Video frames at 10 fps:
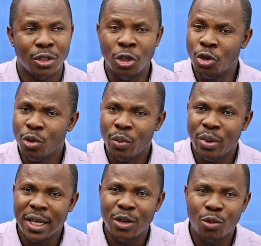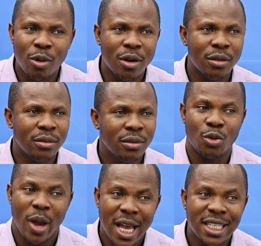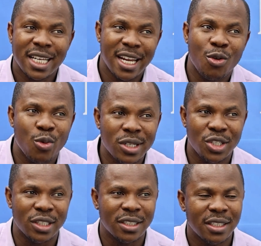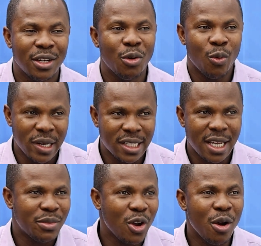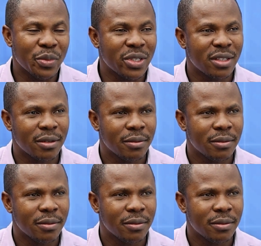you will be the one to answer that question when the time comes.